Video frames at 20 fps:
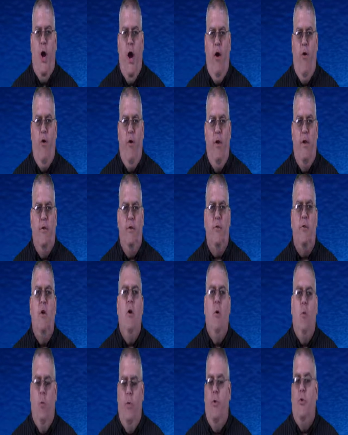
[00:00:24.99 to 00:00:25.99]
areas
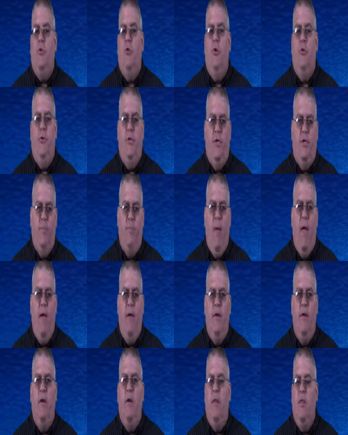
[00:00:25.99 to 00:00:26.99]
where the church
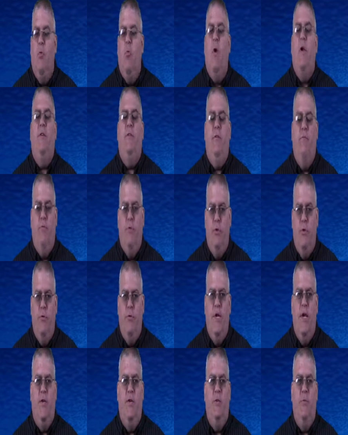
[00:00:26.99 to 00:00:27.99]
expanded in the rest of the New
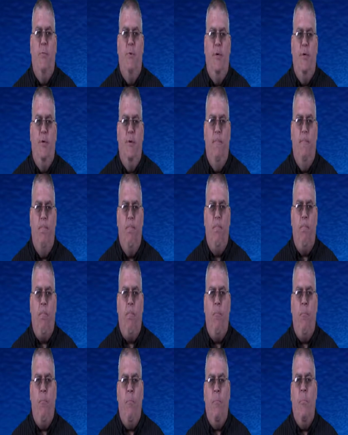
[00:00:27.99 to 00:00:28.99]
Testament.
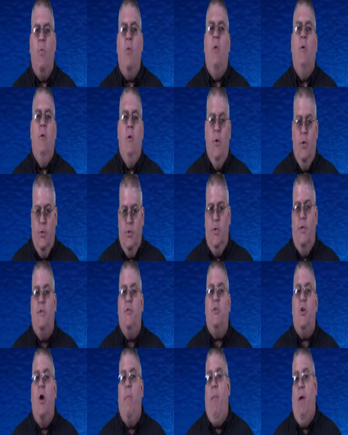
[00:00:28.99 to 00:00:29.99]
So let's
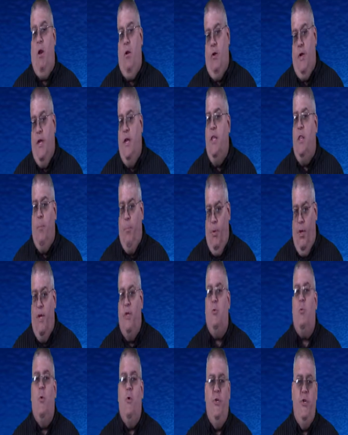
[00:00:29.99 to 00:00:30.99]
start by looking at the
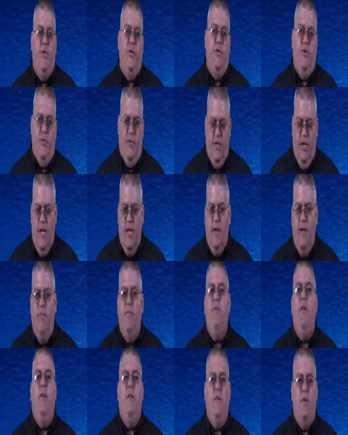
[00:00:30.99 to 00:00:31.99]
place where Jesus
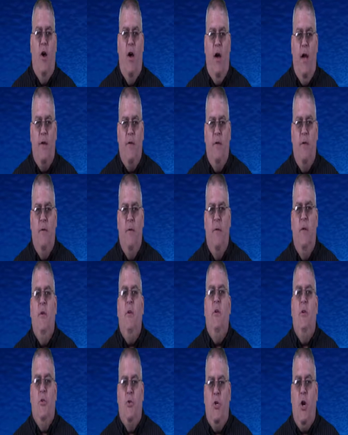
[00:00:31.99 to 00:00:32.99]
lived and taught,
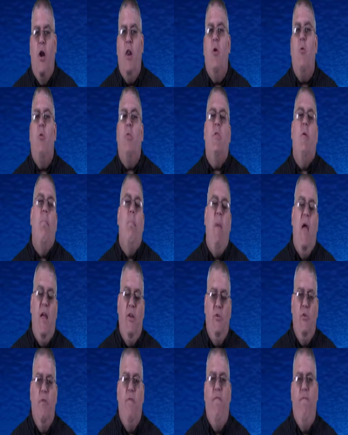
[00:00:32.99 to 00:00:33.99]
starting with the
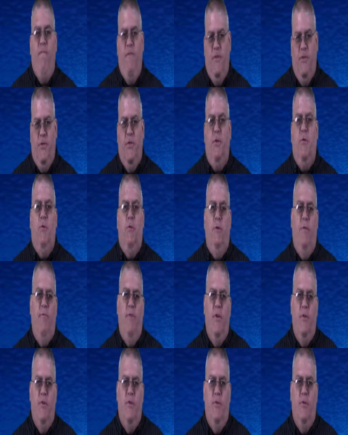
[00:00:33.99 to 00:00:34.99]
major physical
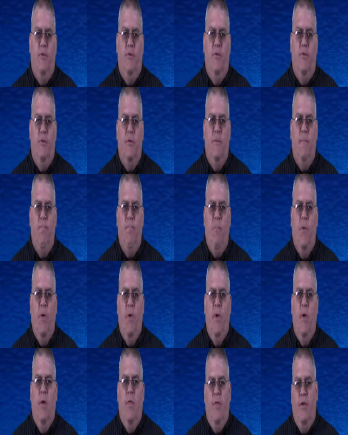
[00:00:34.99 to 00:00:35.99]
divisions.
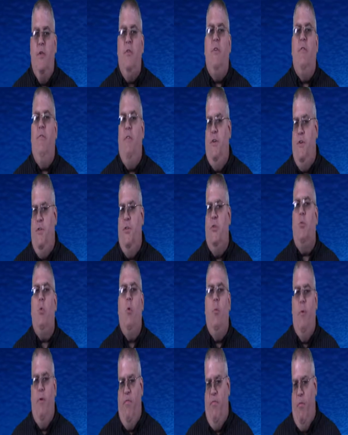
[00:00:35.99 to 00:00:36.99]
These divisions will
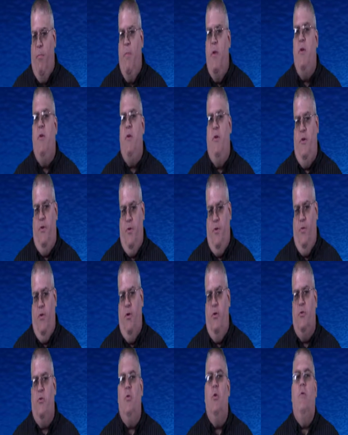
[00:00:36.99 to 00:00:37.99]
be familiar to
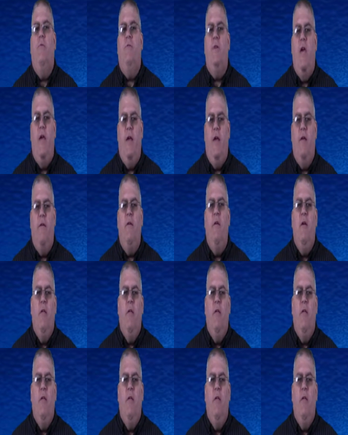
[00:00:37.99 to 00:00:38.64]
those who have taken